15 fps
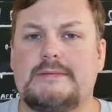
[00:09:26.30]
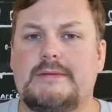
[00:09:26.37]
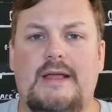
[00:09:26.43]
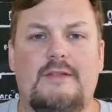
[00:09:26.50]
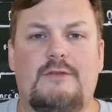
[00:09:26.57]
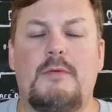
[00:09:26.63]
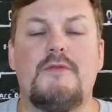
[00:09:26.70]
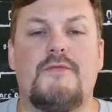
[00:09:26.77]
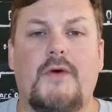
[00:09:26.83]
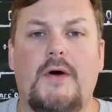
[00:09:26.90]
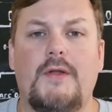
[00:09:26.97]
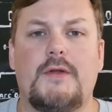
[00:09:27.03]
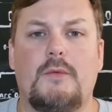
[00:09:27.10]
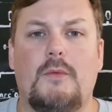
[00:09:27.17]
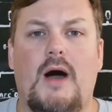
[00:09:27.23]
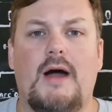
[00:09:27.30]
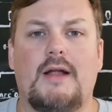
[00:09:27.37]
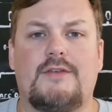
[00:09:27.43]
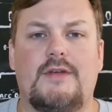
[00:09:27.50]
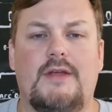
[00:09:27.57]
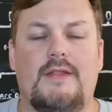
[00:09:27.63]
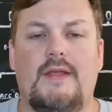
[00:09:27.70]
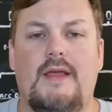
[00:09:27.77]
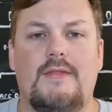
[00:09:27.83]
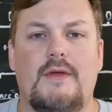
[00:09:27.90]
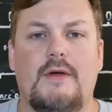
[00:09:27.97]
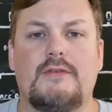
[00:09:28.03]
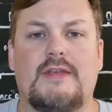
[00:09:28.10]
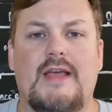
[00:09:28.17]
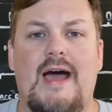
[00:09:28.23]
it's been fun to watch. And
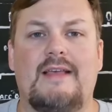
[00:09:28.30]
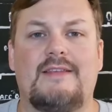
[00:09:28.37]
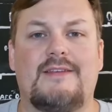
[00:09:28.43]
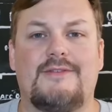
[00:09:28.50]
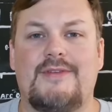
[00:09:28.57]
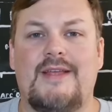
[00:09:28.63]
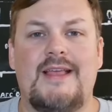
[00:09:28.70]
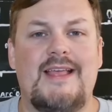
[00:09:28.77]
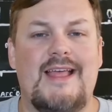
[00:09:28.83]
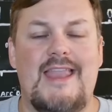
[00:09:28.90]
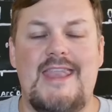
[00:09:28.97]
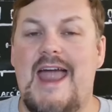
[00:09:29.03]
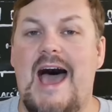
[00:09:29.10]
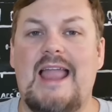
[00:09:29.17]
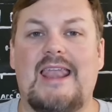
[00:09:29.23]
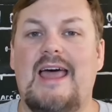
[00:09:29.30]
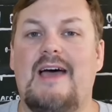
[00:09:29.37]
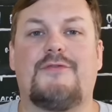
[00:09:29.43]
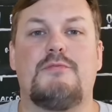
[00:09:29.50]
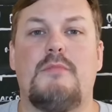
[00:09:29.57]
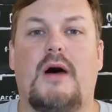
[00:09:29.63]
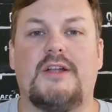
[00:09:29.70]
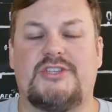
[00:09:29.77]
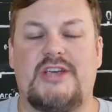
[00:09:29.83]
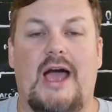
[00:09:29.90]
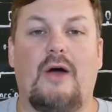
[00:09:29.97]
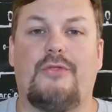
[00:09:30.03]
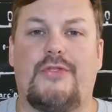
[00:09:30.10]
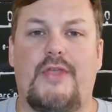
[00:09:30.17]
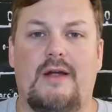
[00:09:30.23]
those guys have not left much
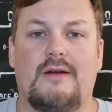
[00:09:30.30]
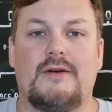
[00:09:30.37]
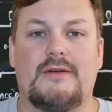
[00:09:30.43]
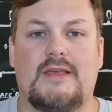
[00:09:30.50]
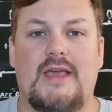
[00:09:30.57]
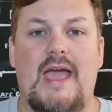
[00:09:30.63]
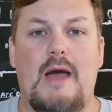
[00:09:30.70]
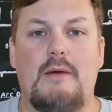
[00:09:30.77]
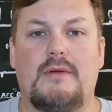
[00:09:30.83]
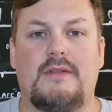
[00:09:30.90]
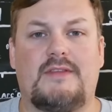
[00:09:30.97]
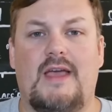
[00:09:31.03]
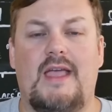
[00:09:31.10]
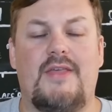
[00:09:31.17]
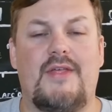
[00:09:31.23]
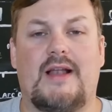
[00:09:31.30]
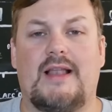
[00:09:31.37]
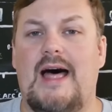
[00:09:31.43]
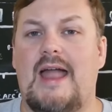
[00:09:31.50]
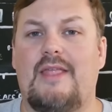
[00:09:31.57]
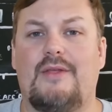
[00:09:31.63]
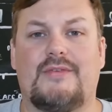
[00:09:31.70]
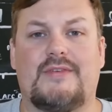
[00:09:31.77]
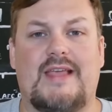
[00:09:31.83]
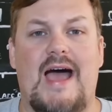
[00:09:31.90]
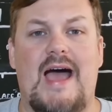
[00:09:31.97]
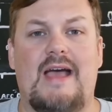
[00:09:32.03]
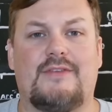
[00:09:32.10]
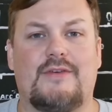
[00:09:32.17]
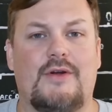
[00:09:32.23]
out there. Okay, I would tell you that a lot of those
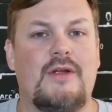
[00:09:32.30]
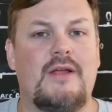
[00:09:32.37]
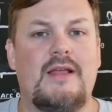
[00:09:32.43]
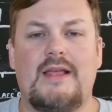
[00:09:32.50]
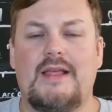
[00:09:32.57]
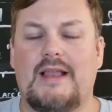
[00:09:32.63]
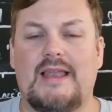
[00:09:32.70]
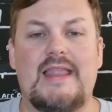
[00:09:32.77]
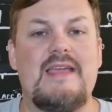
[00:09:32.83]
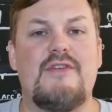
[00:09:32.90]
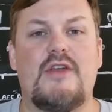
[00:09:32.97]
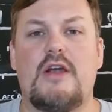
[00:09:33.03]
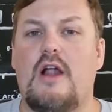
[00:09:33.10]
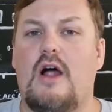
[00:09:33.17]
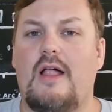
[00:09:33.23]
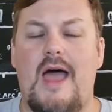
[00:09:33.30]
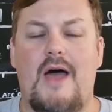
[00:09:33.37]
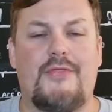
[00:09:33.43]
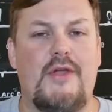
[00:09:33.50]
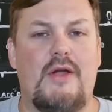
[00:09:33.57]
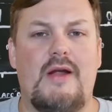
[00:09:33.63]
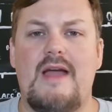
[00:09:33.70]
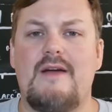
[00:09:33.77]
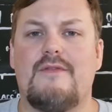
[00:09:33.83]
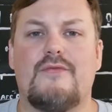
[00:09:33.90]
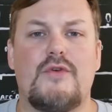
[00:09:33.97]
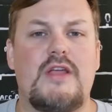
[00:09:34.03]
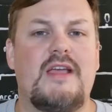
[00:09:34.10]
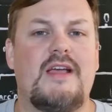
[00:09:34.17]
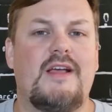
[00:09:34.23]
guys are leaving it all out there
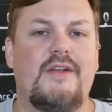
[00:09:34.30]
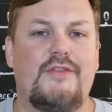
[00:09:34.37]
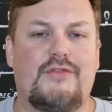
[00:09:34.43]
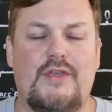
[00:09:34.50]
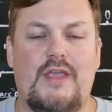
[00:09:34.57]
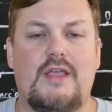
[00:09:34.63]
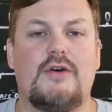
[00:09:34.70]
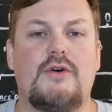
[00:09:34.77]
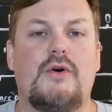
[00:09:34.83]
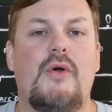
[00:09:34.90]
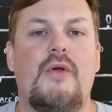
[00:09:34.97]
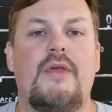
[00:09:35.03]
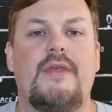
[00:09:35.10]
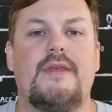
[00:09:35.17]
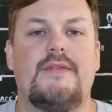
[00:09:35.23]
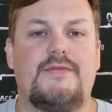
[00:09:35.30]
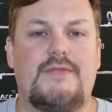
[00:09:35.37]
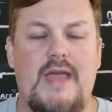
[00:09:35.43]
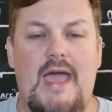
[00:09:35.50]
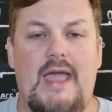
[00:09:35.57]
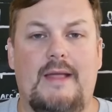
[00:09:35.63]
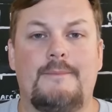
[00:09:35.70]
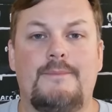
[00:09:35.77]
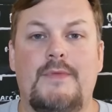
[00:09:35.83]
every single day.